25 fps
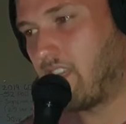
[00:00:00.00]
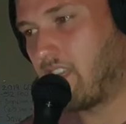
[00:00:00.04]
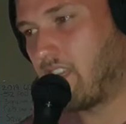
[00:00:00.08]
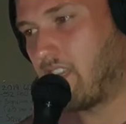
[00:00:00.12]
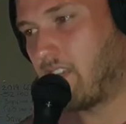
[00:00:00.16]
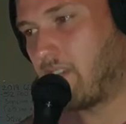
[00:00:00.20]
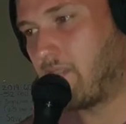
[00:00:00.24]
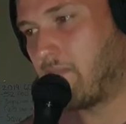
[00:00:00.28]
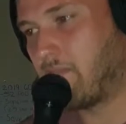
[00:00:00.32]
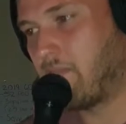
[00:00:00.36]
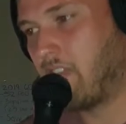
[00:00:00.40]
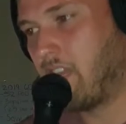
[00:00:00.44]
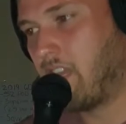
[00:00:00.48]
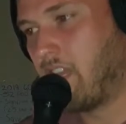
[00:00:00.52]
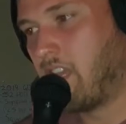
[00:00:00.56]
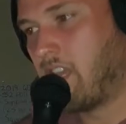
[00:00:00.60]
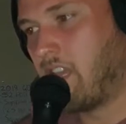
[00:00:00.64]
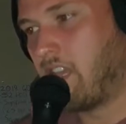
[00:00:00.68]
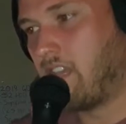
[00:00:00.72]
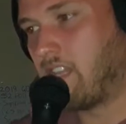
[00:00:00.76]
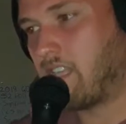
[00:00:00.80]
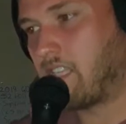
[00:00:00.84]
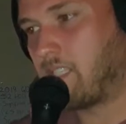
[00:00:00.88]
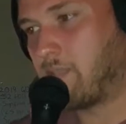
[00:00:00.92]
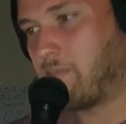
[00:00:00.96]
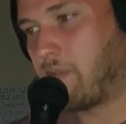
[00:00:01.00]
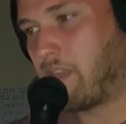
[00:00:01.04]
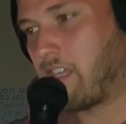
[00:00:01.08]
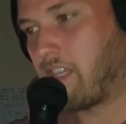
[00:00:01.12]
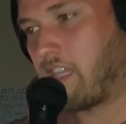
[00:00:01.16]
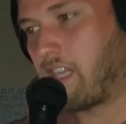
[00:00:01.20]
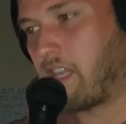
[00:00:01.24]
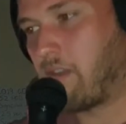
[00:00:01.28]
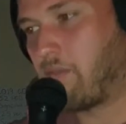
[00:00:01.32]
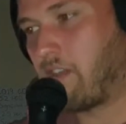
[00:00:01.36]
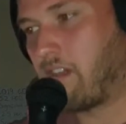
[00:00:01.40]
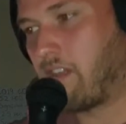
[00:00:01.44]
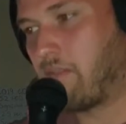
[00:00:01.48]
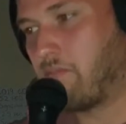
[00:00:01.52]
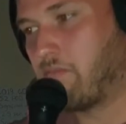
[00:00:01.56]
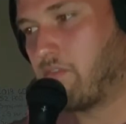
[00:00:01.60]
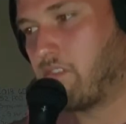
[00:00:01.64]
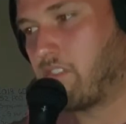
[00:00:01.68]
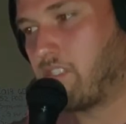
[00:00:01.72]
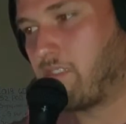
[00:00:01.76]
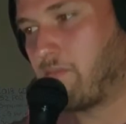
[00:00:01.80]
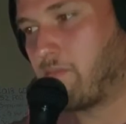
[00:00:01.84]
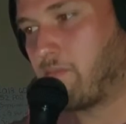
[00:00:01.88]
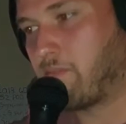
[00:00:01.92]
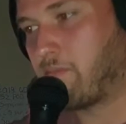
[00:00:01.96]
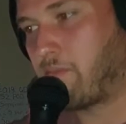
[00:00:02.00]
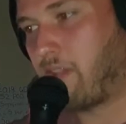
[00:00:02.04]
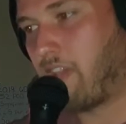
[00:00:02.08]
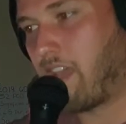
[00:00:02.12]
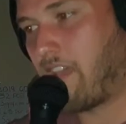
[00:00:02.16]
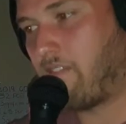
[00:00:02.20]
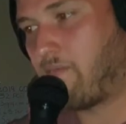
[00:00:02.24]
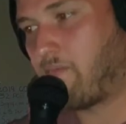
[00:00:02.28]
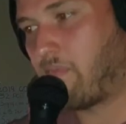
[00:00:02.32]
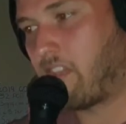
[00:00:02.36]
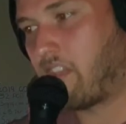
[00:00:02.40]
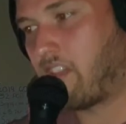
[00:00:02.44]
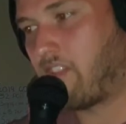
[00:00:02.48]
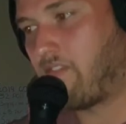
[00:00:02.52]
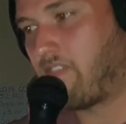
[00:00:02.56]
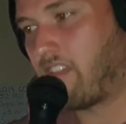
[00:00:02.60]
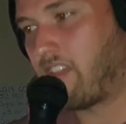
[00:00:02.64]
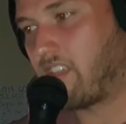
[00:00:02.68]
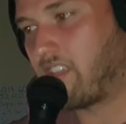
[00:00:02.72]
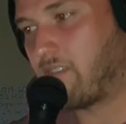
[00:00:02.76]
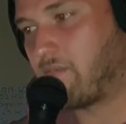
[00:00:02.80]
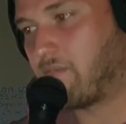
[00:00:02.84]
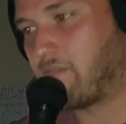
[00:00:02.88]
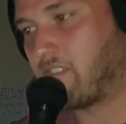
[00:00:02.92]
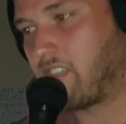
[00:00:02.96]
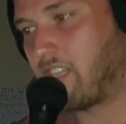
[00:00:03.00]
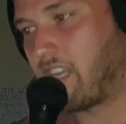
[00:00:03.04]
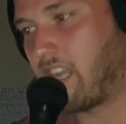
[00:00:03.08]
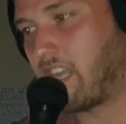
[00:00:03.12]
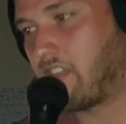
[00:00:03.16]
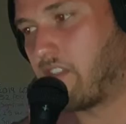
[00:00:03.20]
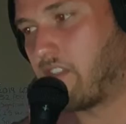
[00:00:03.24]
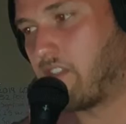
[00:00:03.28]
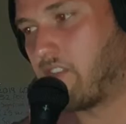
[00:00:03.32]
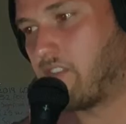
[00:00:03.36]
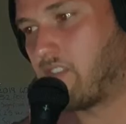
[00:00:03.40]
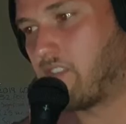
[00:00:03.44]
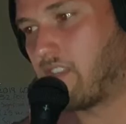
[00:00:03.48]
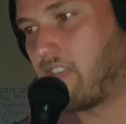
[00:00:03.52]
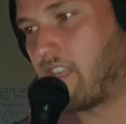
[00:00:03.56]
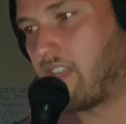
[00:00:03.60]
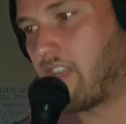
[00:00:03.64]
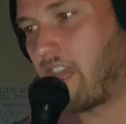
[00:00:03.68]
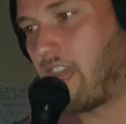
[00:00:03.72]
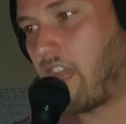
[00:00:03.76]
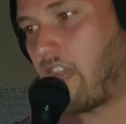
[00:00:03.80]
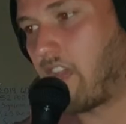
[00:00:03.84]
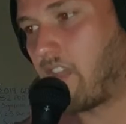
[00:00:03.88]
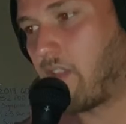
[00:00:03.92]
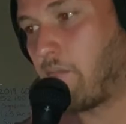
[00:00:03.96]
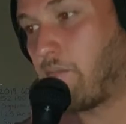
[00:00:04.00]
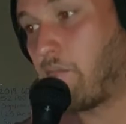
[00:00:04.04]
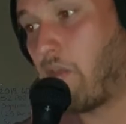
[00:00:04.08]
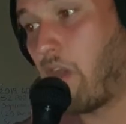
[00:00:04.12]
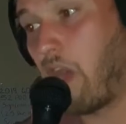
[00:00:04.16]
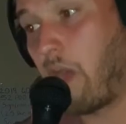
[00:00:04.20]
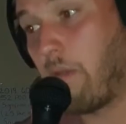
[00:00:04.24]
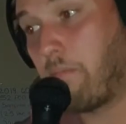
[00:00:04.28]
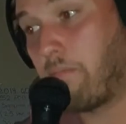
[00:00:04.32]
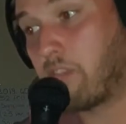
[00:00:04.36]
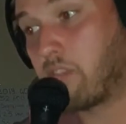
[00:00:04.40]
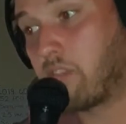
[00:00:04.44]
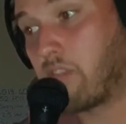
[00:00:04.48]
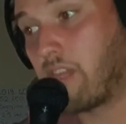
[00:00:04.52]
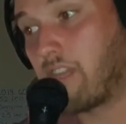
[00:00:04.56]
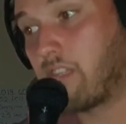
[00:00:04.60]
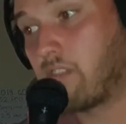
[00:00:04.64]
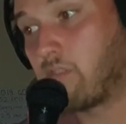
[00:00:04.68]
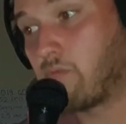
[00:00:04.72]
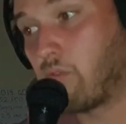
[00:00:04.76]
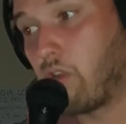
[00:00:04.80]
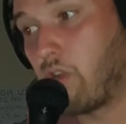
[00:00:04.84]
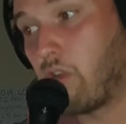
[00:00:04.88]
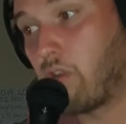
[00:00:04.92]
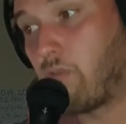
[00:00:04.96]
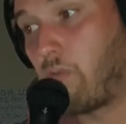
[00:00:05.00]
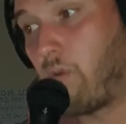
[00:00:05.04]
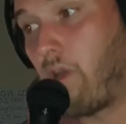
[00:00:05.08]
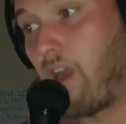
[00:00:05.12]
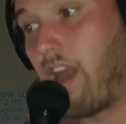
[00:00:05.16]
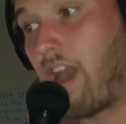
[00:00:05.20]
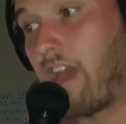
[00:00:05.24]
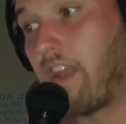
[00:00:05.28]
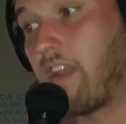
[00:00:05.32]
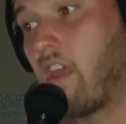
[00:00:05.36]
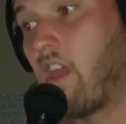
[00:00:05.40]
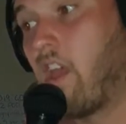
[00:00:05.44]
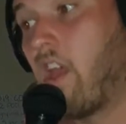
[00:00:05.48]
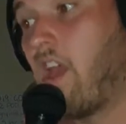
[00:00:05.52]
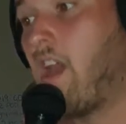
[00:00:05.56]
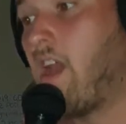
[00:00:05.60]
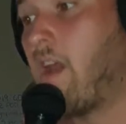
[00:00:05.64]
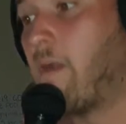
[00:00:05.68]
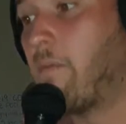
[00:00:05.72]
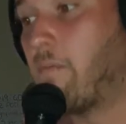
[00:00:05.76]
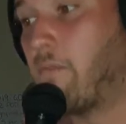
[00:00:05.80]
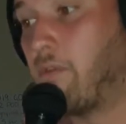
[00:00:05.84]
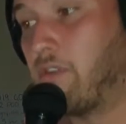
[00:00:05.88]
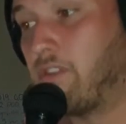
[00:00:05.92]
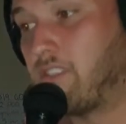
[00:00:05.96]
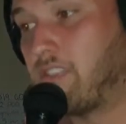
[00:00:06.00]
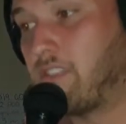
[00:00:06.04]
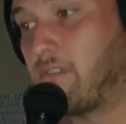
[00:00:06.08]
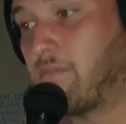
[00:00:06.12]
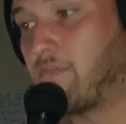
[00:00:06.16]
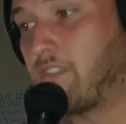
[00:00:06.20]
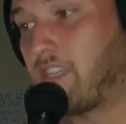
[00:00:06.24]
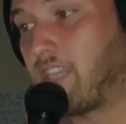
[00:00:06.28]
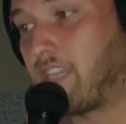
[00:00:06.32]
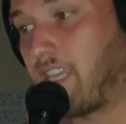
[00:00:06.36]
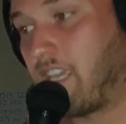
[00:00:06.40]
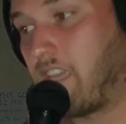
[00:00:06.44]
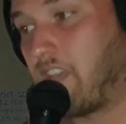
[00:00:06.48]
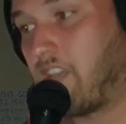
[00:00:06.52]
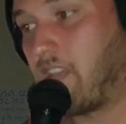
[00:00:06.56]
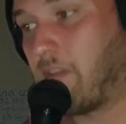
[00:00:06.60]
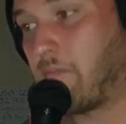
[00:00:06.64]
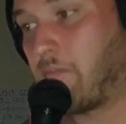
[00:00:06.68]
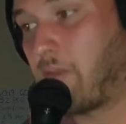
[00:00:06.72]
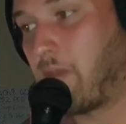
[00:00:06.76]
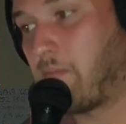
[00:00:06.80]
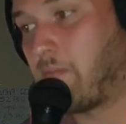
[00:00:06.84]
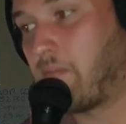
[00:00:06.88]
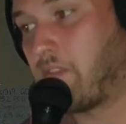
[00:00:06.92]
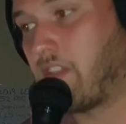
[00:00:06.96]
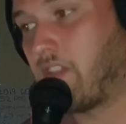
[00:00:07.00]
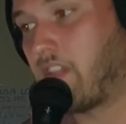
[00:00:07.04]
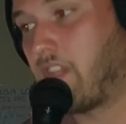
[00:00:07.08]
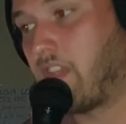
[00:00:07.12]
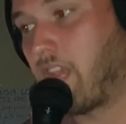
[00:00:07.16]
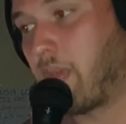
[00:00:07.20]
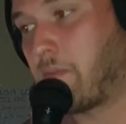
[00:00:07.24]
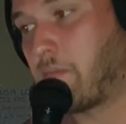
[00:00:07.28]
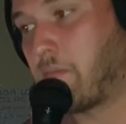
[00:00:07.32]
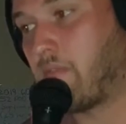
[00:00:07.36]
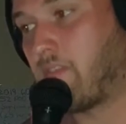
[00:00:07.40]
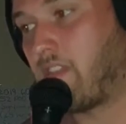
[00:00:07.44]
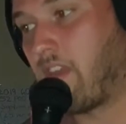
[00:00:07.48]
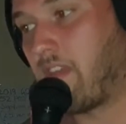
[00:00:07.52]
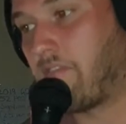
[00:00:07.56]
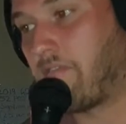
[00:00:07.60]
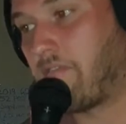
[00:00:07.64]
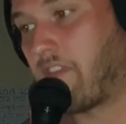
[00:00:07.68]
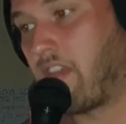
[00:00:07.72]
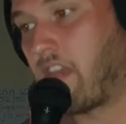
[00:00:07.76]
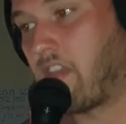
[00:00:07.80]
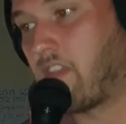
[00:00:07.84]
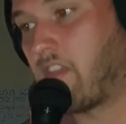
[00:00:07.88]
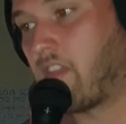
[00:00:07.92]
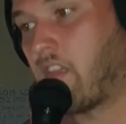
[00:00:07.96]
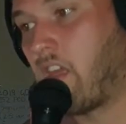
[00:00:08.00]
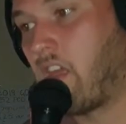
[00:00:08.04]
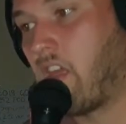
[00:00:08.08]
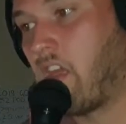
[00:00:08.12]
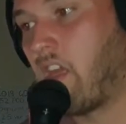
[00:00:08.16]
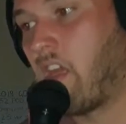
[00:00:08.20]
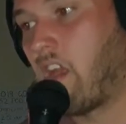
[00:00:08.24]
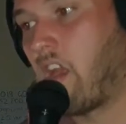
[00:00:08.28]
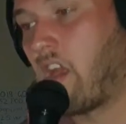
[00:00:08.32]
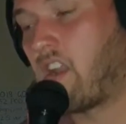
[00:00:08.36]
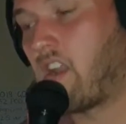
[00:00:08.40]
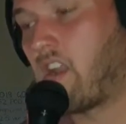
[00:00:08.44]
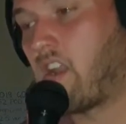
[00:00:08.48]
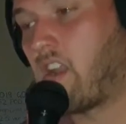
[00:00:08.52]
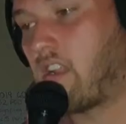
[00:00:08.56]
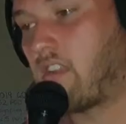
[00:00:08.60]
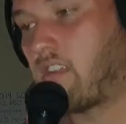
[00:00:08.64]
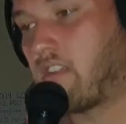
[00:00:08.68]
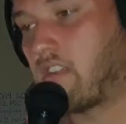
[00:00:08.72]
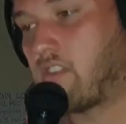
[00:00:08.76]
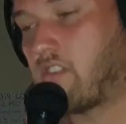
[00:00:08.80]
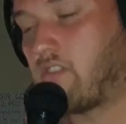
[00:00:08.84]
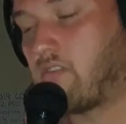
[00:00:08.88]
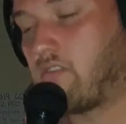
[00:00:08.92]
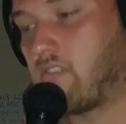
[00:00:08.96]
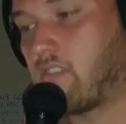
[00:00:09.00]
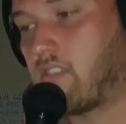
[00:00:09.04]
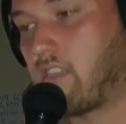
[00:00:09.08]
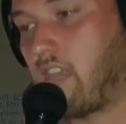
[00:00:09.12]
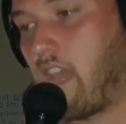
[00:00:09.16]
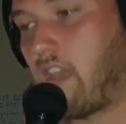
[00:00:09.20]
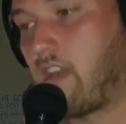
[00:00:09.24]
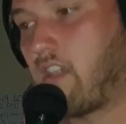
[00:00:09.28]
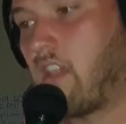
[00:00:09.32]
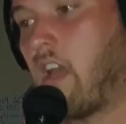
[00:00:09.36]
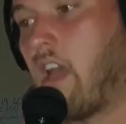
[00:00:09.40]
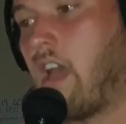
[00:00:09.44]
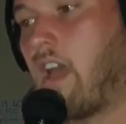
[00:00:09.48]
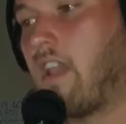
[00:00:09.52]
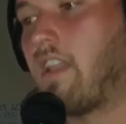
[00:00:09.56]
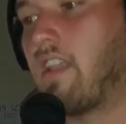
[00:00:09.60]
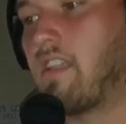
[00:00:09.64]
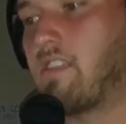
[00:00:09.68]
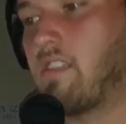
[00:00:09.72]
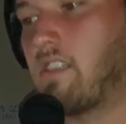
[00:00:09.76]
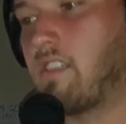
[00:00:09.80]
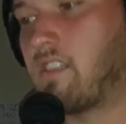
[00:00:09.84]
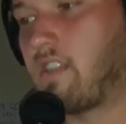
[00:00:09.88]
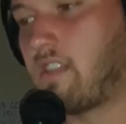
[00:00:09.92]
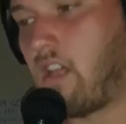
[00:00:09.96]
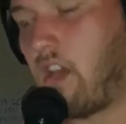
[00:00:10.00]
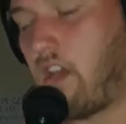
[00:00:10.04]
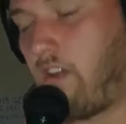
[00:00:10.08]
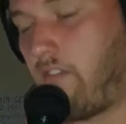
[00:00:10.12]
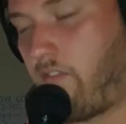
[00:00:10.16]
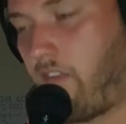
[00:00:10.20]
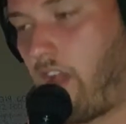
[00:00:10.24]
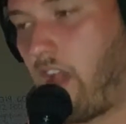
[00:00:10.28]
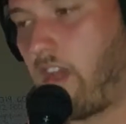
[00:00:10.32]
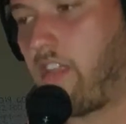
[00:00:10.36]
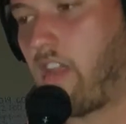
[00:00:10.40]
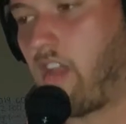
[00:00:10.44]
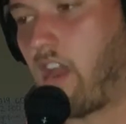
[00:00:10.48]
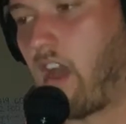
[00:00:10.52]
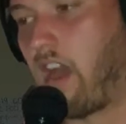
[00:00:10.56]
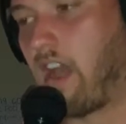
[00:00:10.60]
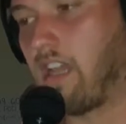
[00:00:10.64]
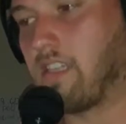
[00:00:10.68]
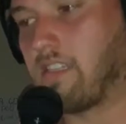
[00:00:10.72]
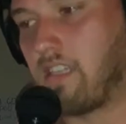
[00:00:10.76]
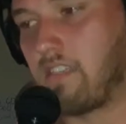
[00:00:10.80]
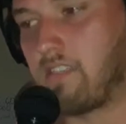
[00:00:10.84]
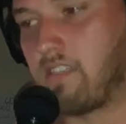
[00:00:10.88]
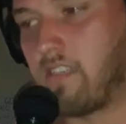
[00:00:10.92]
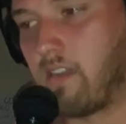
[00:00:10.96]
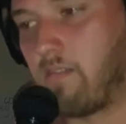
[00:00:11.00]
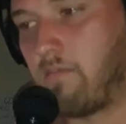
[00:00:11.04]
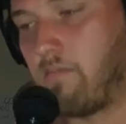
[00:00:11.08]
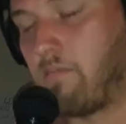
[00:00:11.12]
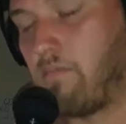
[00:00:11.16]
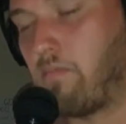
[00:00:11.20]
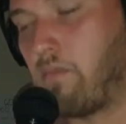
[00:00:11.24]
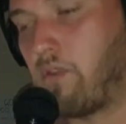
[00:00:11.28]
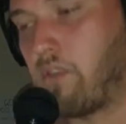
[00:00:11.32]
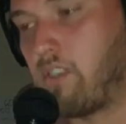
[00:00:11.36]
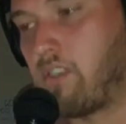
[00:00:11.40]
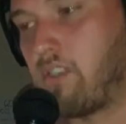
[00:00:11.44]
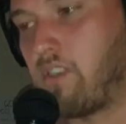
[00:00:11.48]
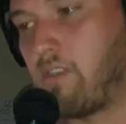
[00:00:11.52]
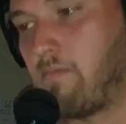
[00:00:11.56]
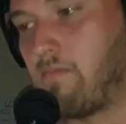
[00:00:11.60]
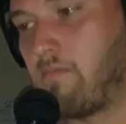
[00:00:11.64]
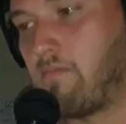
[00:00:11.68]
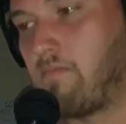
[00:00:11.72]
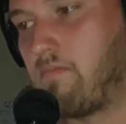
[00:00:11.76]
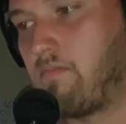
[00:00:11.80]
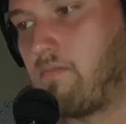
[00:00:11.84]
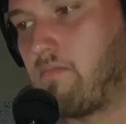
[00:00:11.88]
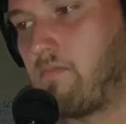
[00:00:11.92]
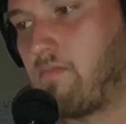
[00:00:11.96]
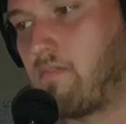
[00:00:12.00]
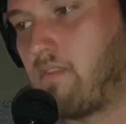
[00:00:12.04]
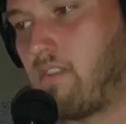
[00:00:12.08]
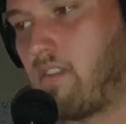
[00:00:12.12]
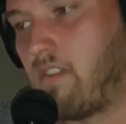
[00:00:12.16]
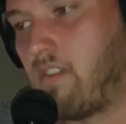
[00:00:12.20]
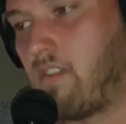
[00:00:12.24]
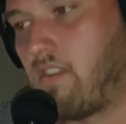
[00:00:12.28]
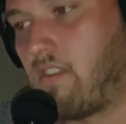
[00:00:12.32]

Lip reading: Let us be clear, while Muslims may have been the victims today, usually they are the perpetrators worldwide. Muslims are killing people in the name of their faith on an industrial scale. Let's just clarify that ISIS and Muslims